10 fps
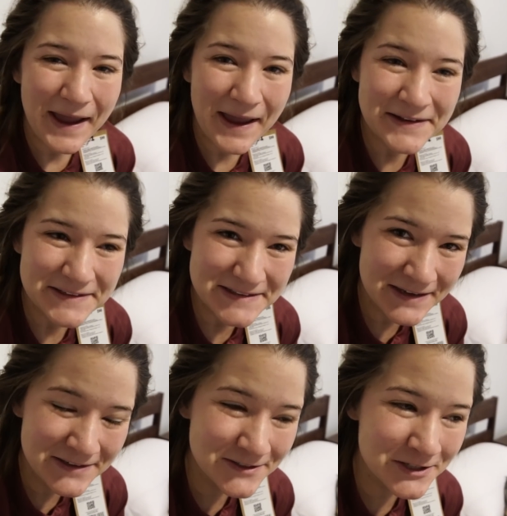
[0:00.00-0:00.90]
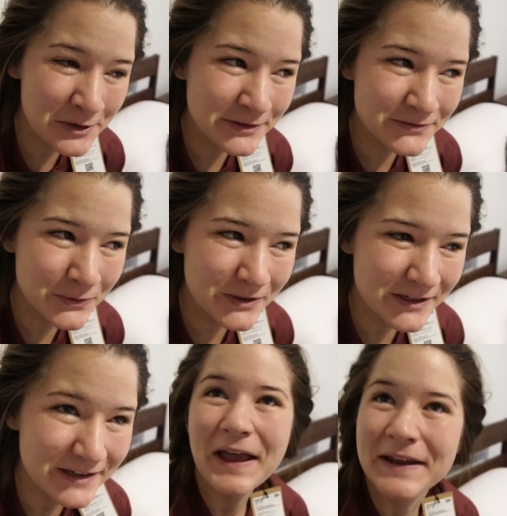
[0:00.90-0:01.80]
is okay. And in 10 years, I'll be
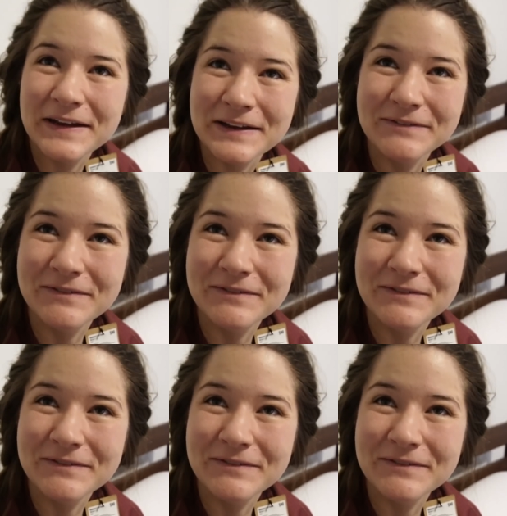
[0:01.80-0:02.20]
40. And in